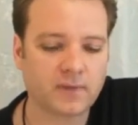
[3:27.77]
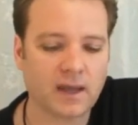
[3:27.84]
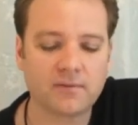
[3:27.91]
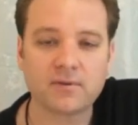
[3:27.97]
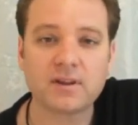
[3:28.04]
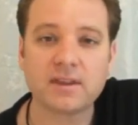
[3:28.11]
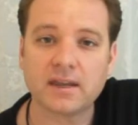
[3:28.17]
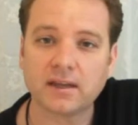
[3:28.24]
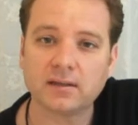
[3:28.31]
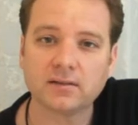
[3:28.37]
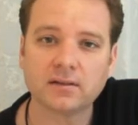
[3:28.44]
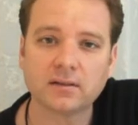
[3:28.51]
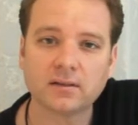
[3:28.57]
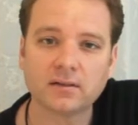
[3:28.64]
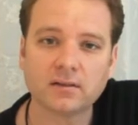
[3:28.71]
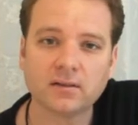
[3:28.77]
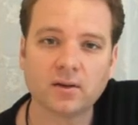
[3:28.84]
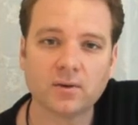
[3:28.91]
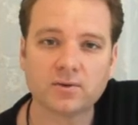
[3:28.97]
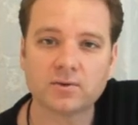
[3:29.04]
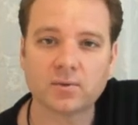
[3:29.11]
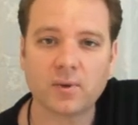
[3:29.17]
everything
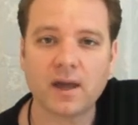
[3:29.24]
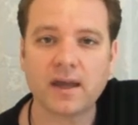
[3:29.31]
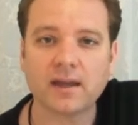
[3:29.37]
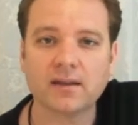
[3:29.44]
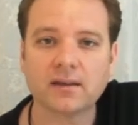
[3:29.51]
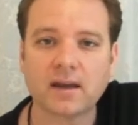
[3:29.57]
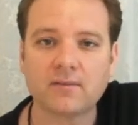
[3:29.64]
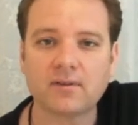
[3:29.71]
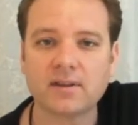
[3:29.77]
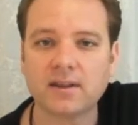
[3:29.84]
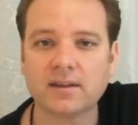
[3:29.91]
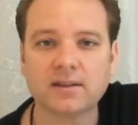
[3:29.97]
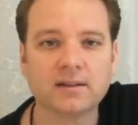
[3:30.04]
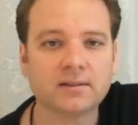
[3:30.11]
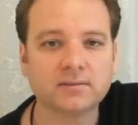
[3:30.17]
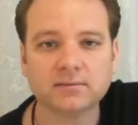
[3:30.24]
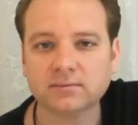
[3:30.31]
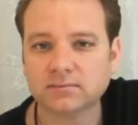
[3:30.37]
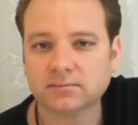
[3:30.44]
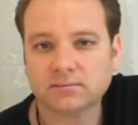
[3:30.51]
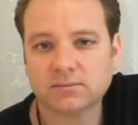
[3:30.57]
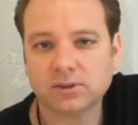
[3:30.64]
goes away. Everything that
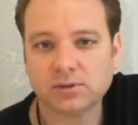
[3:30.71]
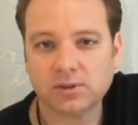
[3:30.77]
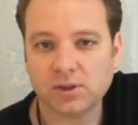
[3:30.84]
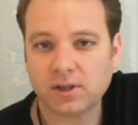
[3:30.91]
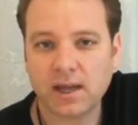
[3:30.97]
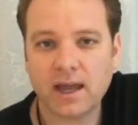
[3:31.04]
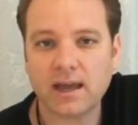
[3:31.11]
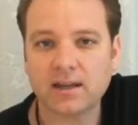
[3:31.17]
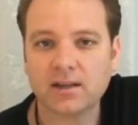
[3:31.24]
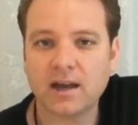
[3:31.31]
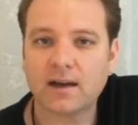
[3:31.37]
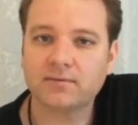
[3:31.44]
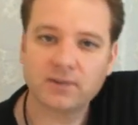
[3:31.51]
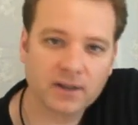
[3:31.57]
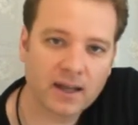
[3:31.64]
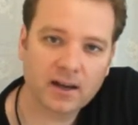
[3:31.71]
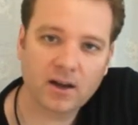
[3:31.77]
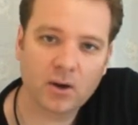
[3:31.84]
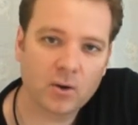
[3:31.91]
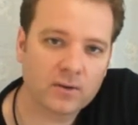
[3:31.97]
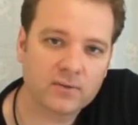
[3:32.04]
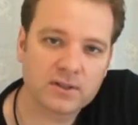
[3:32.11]
you get, you have to let
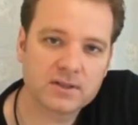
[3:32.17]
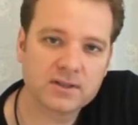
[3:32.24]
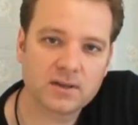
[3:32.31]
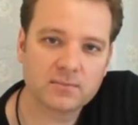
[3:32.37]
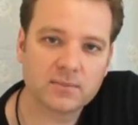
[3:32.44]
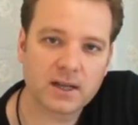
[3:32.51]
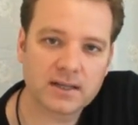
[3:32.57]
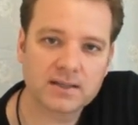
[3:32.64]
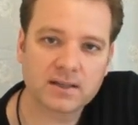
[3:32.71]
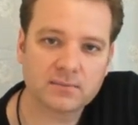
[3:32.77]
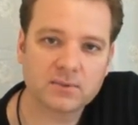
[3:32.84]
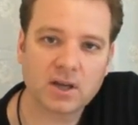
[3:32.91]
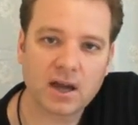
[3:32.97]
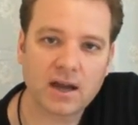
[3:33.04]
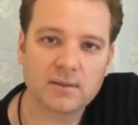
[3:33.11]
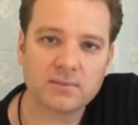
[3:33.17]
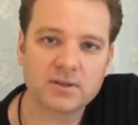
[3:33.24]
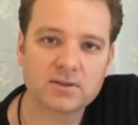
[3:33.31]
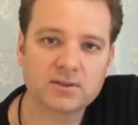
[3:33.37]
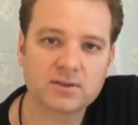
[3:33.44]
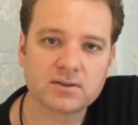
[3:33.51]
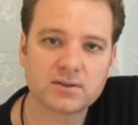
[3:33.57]
go of at some time.
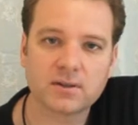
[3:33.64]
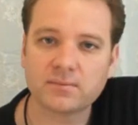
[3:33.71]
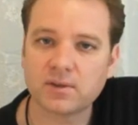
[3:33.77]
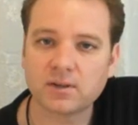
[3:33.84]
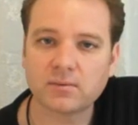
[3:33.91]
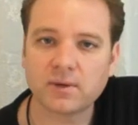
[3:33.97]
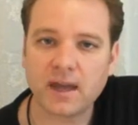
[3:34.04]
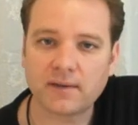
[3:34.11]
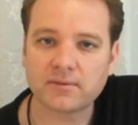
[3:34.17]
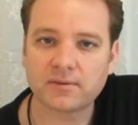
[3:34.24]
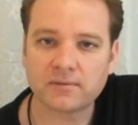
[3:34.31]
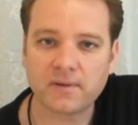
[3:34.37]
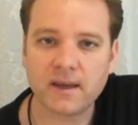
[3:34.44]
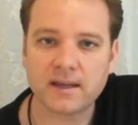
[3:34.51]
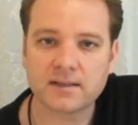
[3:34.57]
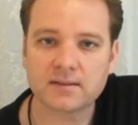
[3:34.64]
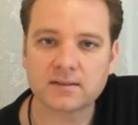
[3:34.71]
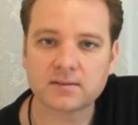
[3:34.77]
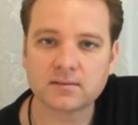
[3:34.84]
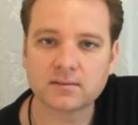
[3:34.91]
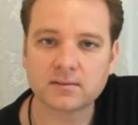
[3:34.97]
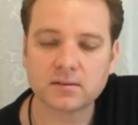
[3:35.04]
It's just something we have to
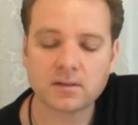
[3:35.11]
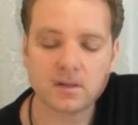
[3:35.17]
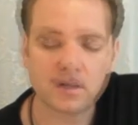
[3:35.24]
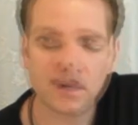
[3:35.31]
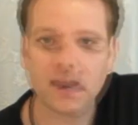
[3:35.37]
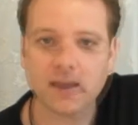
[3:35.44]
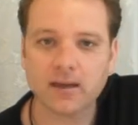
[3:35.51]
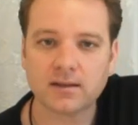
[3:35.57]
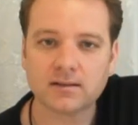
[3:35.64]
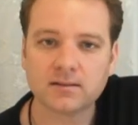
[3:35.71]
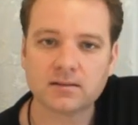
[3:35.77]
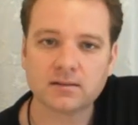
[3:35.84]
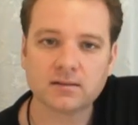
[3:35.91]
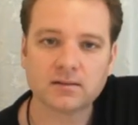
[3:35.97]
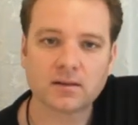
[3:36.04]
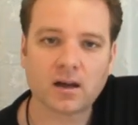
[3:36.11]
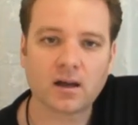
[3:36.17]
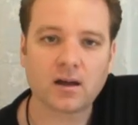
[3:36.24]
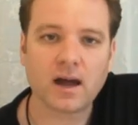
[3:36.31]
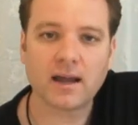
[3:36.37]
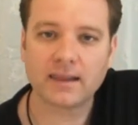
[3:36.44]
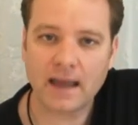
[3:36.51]
face. And
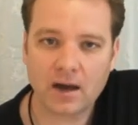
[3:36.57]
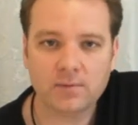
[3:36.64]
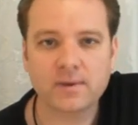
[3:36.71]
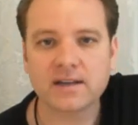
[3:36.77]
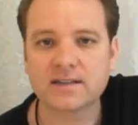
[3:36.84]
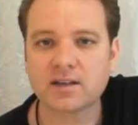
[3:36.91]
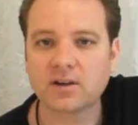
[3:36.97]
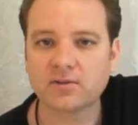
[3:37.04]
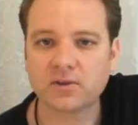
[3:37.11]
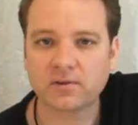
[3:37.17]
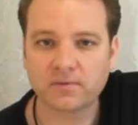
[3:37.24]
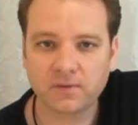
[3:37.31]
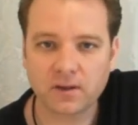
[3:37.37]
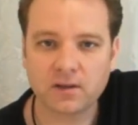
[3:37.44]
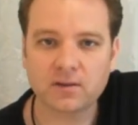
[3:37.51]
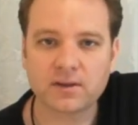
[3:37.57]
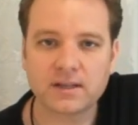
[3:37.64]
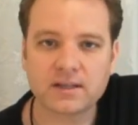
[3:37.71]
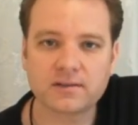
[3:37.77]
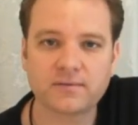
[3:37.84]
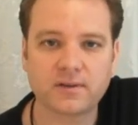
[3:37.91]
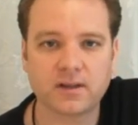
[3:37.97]
I allowed myself to feel
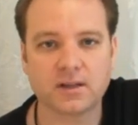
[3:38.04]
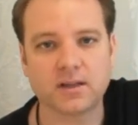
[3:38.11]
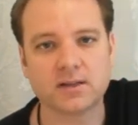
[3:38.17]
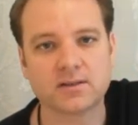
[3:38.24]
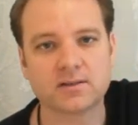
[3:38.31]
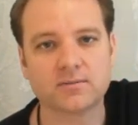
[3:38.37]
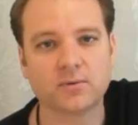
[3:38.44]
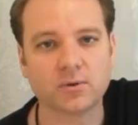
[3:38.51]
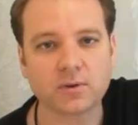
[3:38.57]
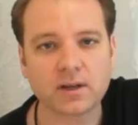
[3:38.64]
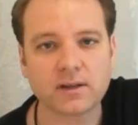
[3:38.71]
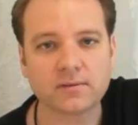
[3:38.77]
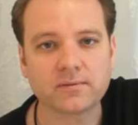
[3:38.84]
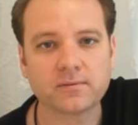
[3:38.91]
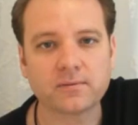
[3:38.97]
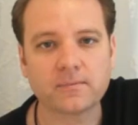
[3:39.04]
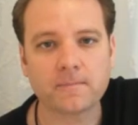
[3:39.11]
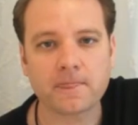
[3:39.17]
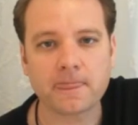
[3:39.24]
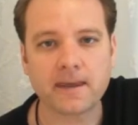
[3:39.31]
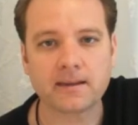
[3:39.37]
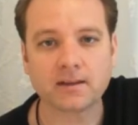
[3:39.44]
these feelings of grief
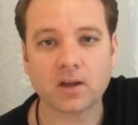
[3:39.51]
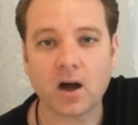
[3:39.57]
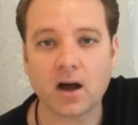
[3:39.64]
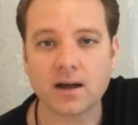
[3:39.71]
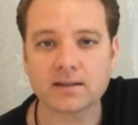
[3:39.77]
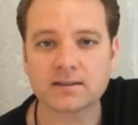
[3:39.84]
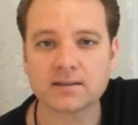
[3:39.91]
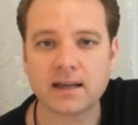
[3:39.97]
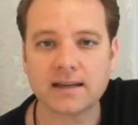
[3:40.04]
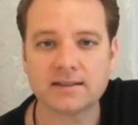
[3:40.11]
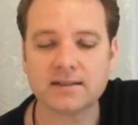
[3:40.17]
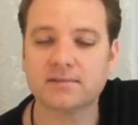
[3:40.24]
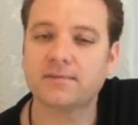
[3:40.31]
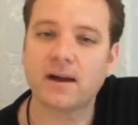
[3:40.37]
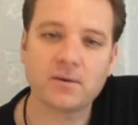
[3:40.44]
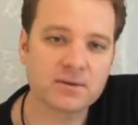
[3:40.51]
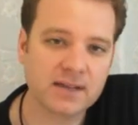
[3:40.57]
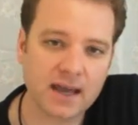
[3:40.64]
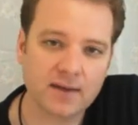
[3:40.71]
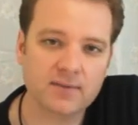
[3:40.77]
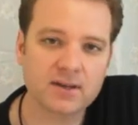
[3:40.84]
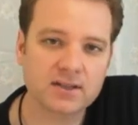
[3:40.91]
and loss as if I was
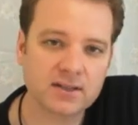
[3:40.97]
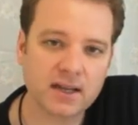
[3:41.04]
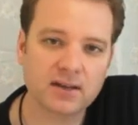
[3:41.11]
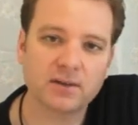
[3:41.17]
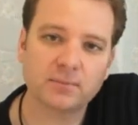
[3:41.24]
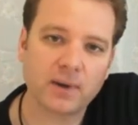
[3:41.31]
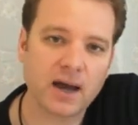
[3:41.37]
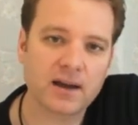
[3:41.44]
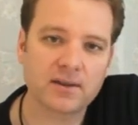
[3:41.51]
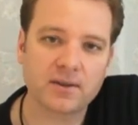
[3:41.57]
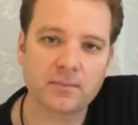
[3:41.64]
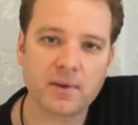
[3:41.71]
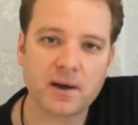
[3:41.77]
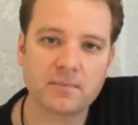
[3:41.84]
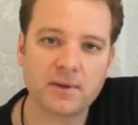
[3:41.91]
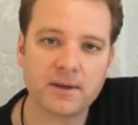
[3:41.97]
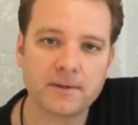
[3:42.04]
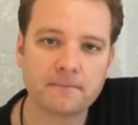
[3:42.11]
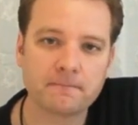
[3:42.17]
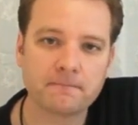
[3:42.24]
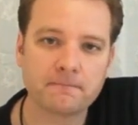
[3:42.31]
having to say goodbye to the puppy.